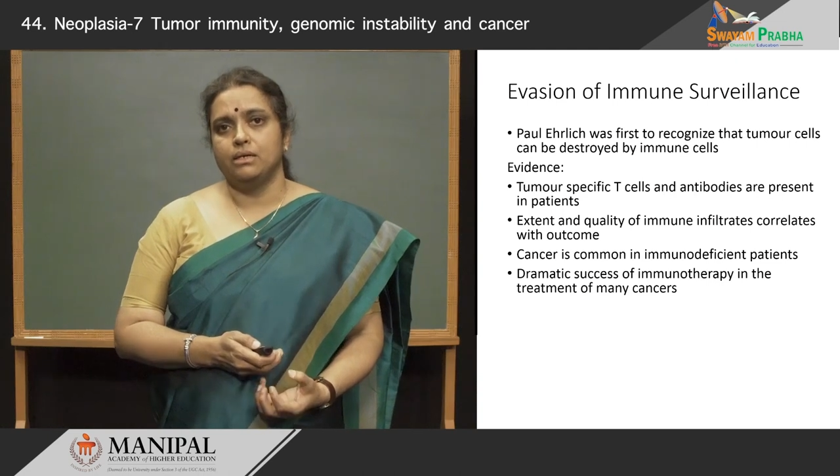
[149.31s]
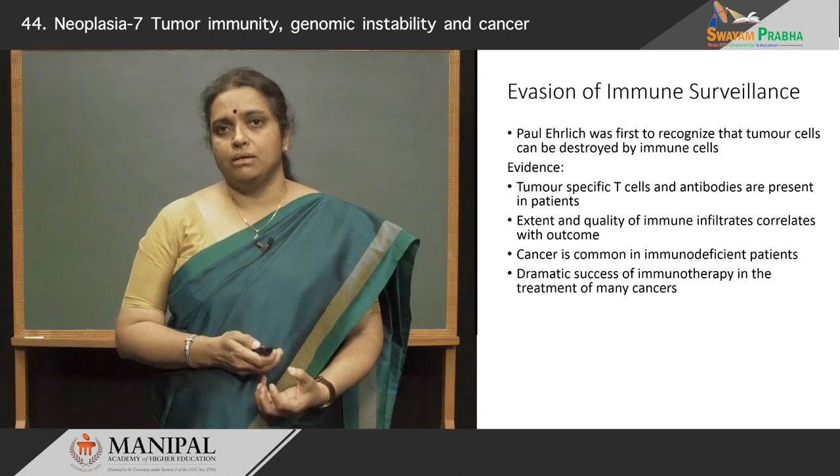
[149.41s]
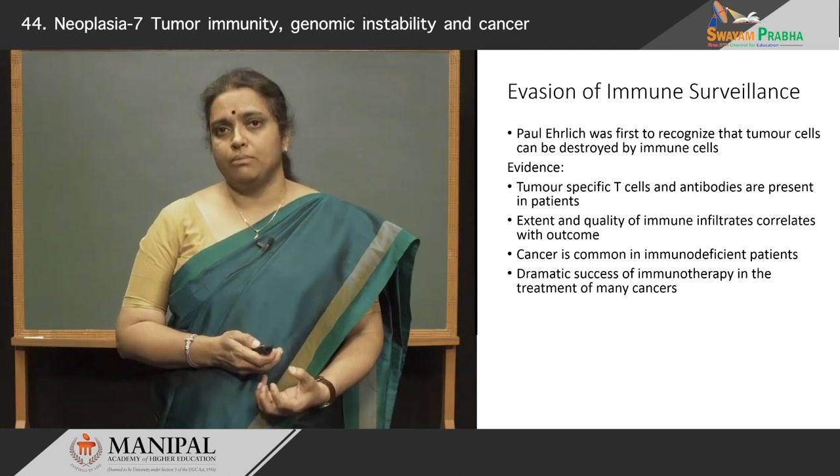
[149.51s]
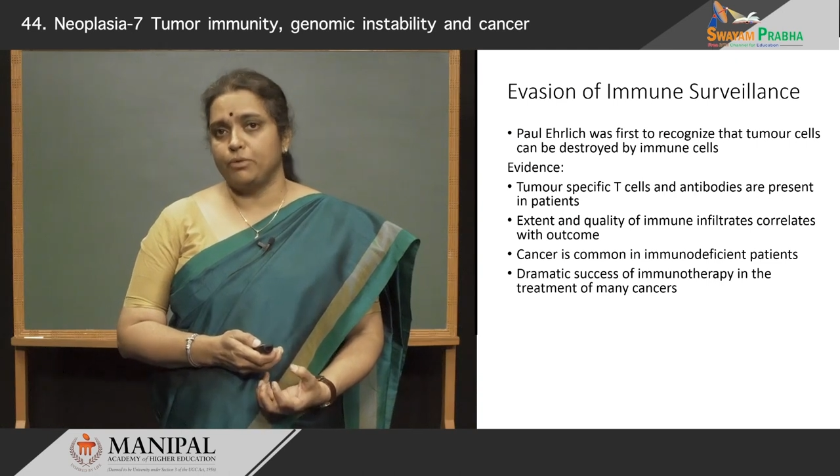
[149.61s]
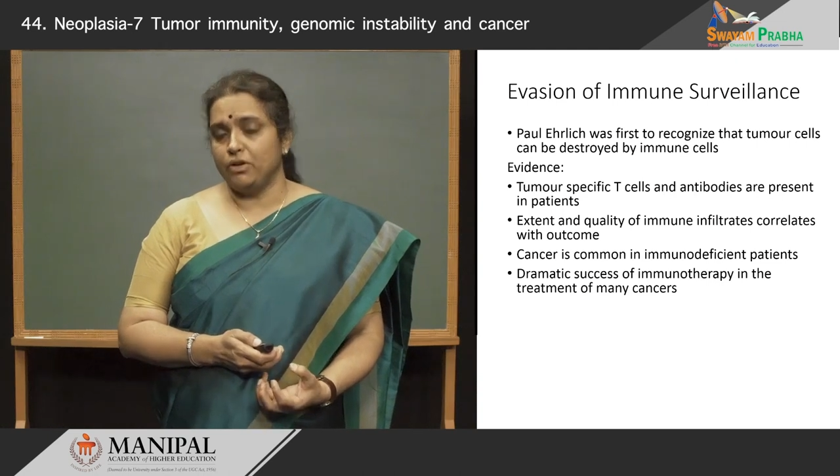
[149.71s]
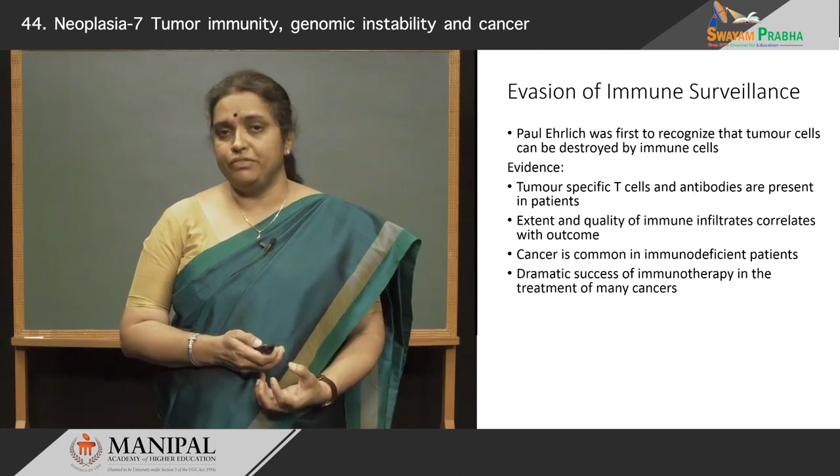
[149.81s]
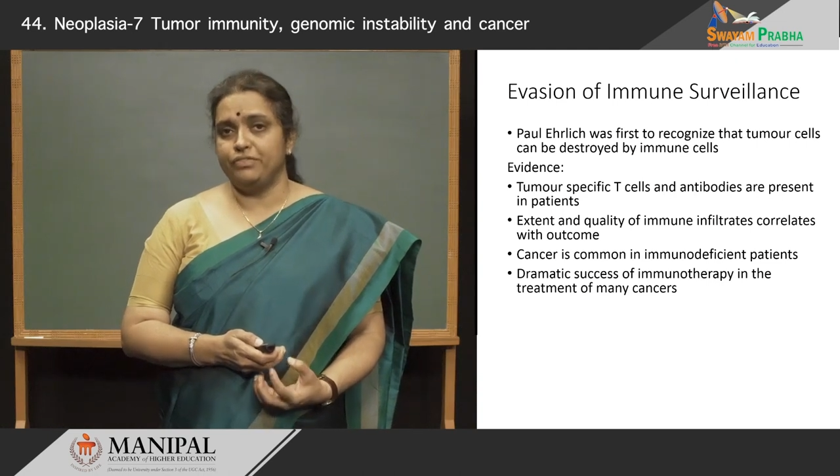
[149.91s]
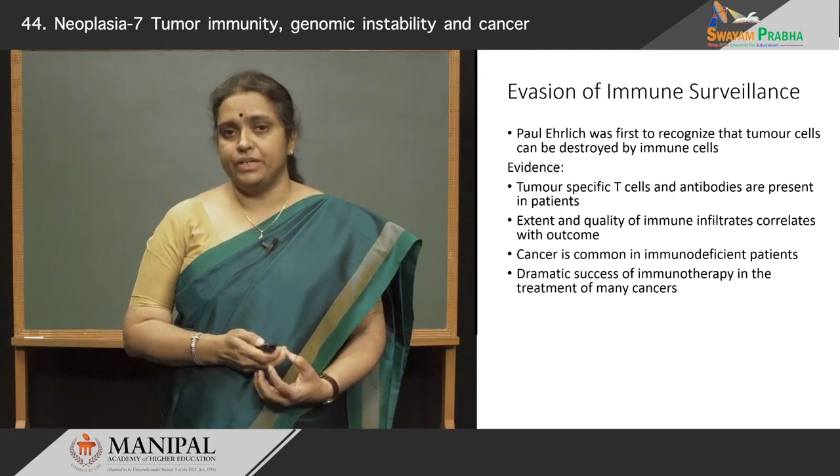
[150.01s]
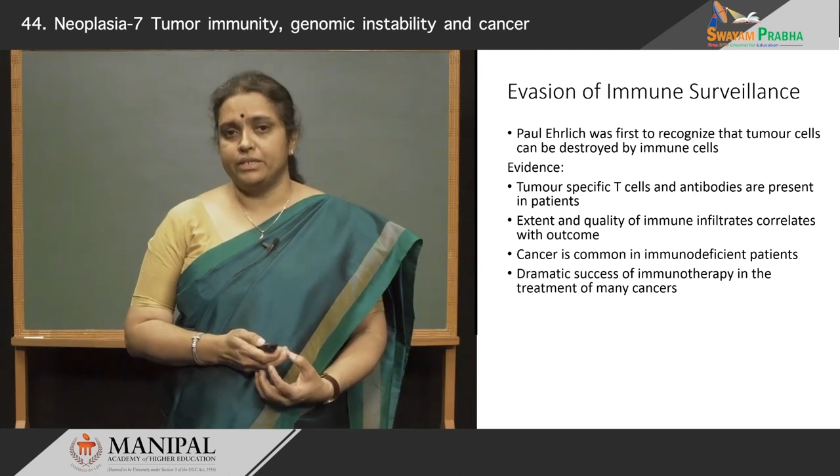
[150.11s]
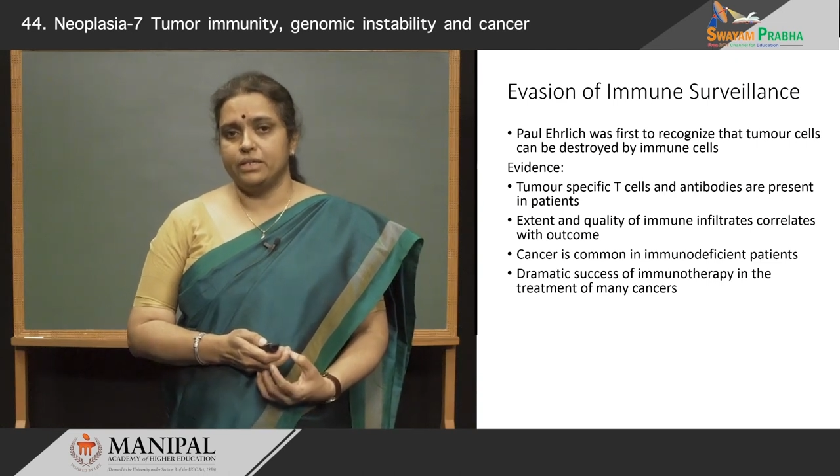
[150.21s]

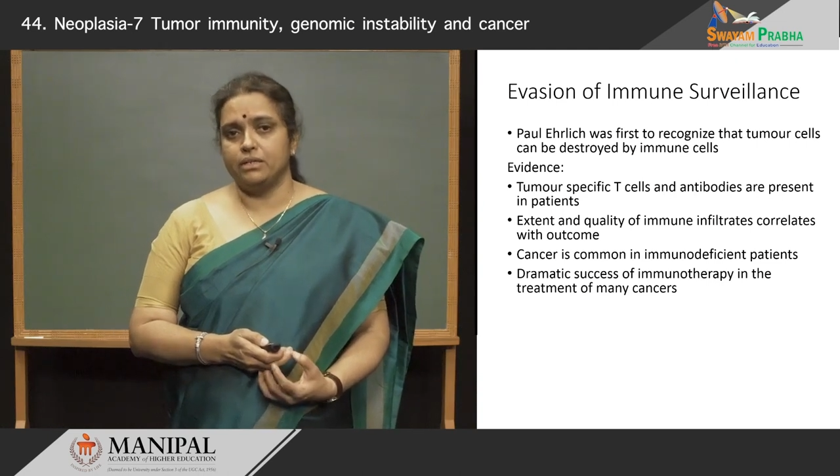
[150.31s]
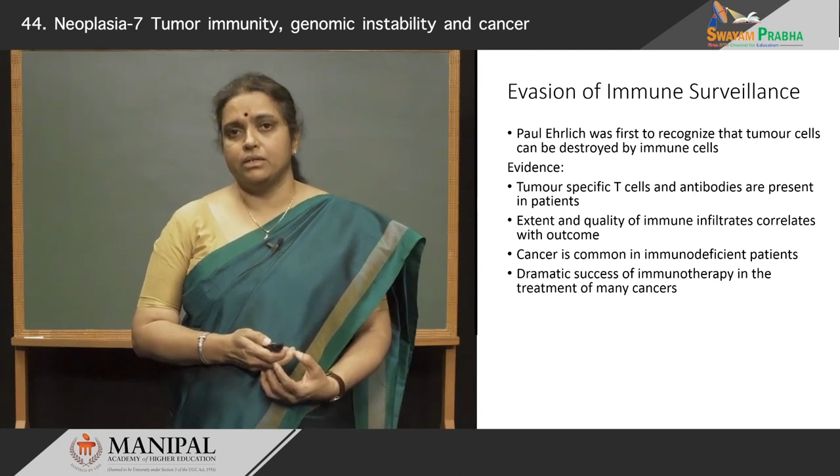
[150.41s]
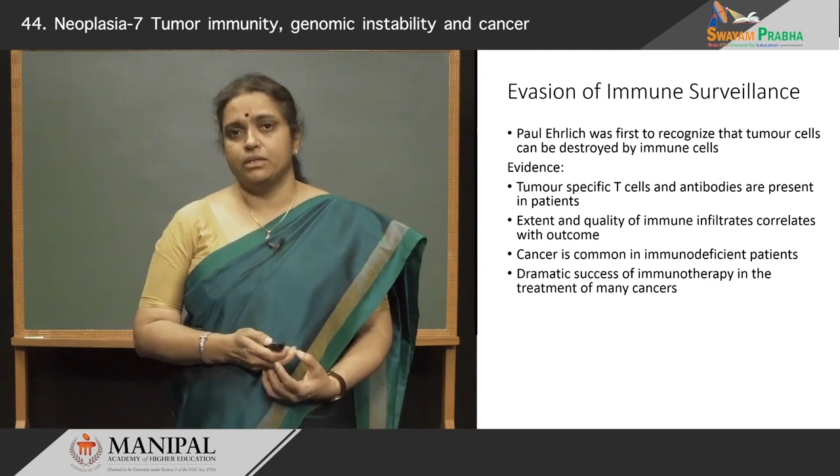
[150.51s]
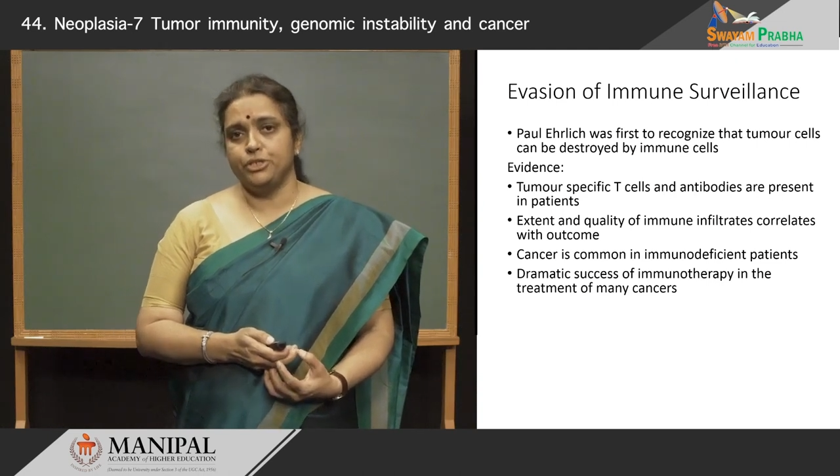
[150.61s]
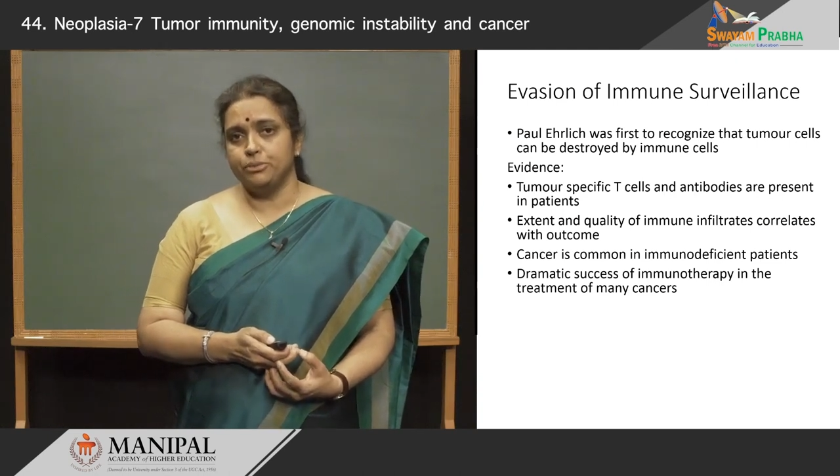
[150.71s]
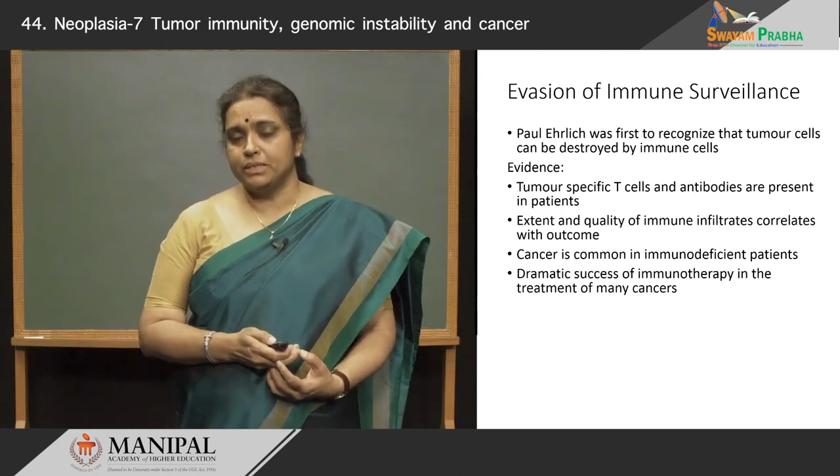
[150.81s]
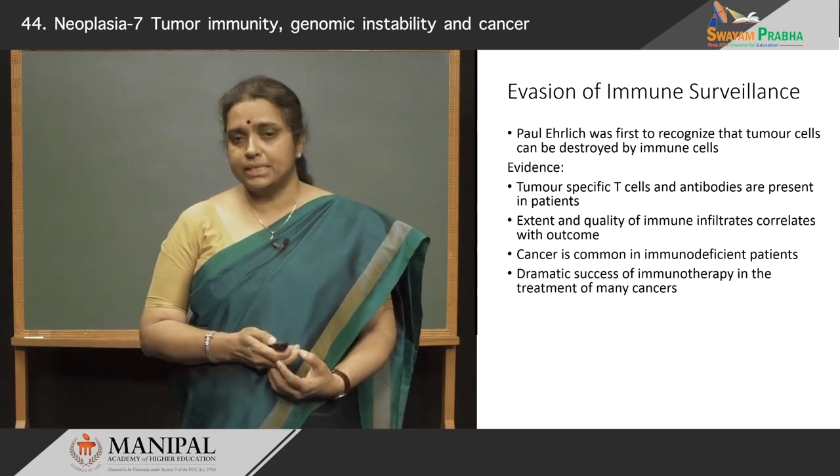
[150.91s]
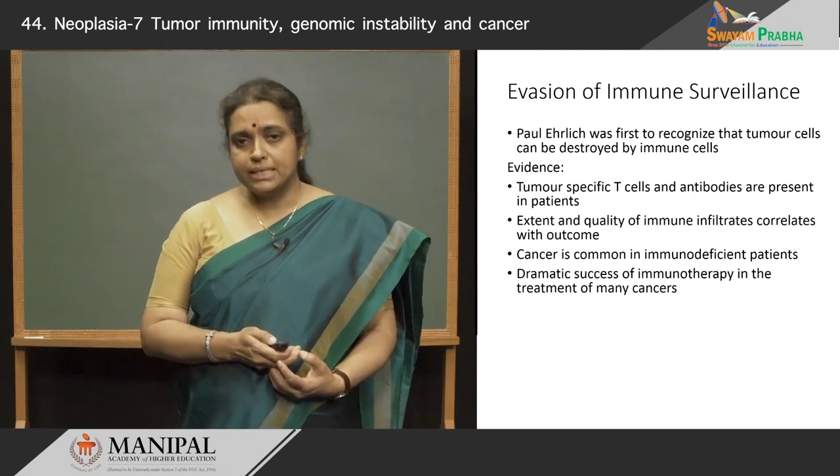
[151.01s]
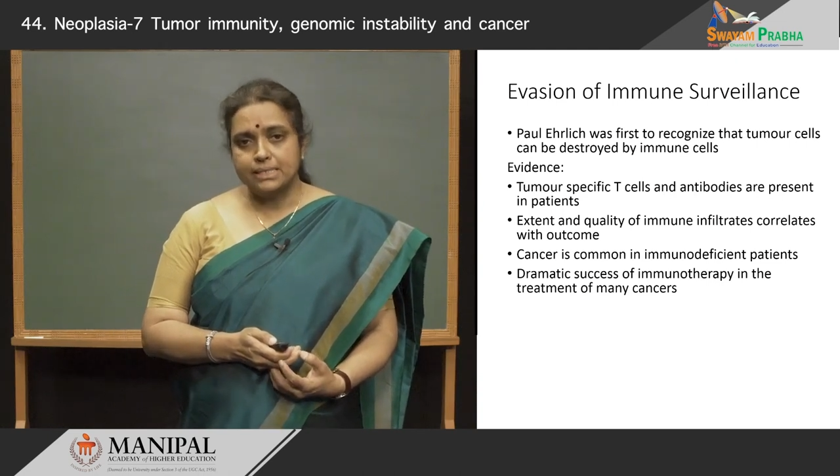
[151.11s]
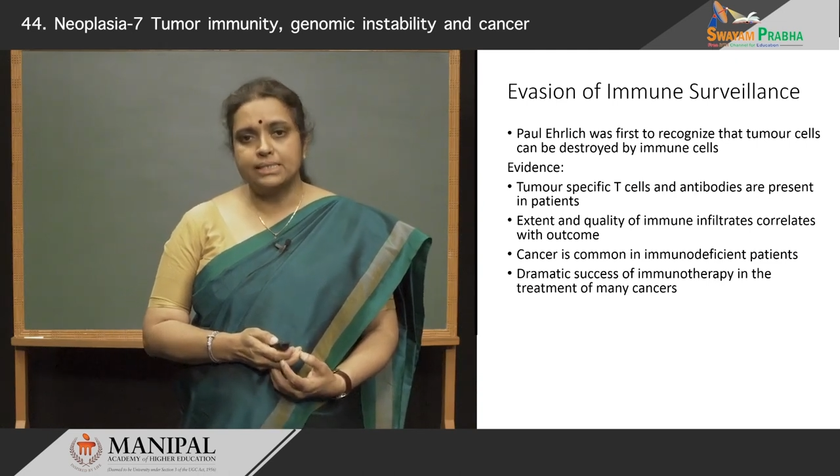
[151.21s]
proliferating tumor
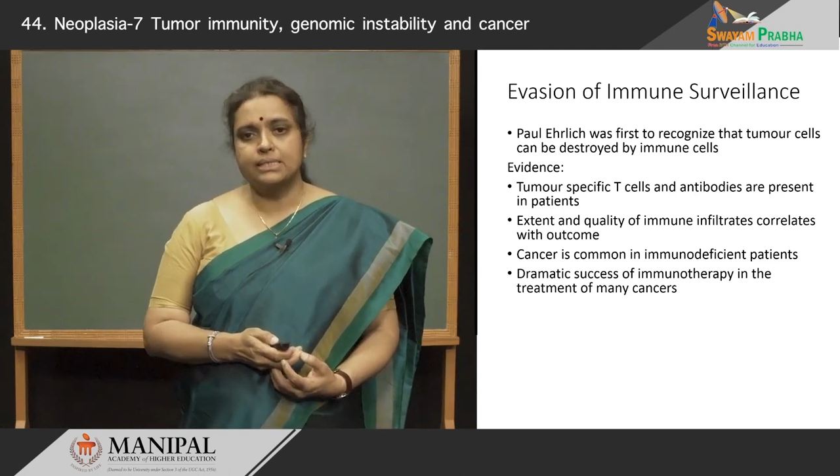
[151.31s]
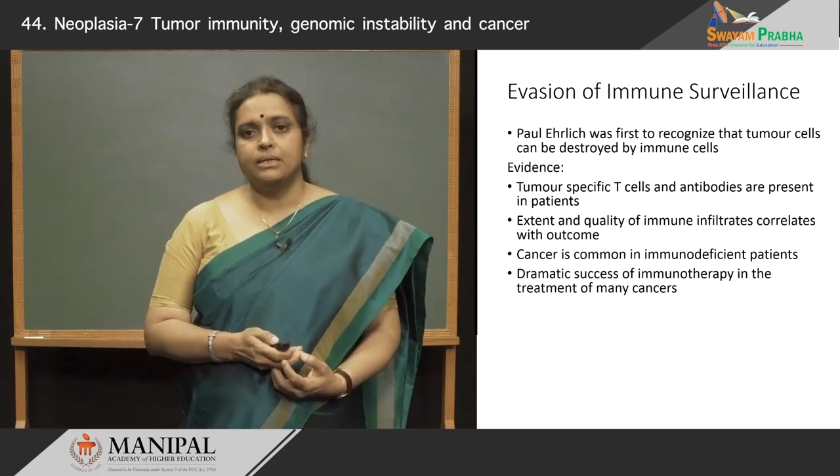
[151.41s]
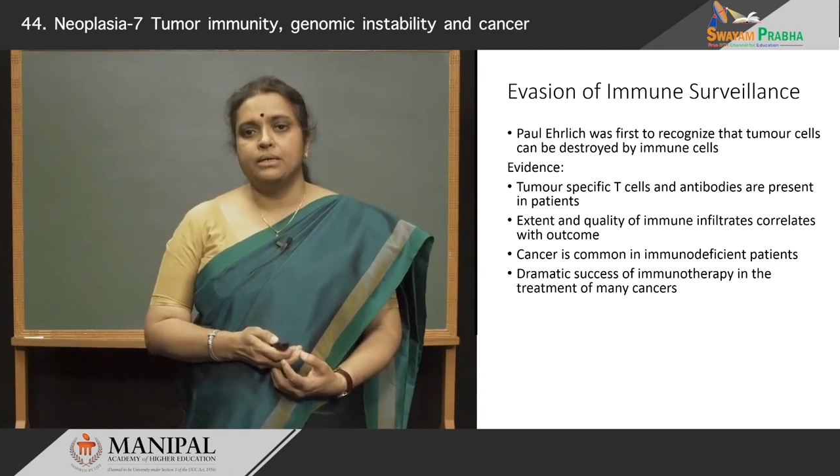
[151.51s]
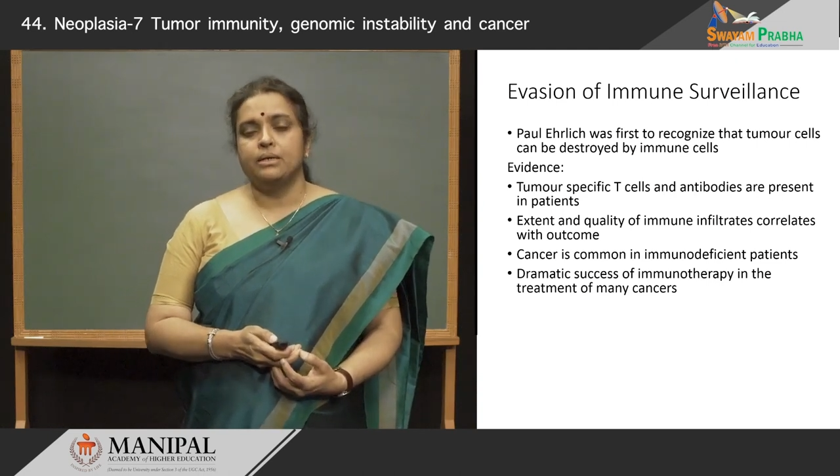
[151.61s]
cells.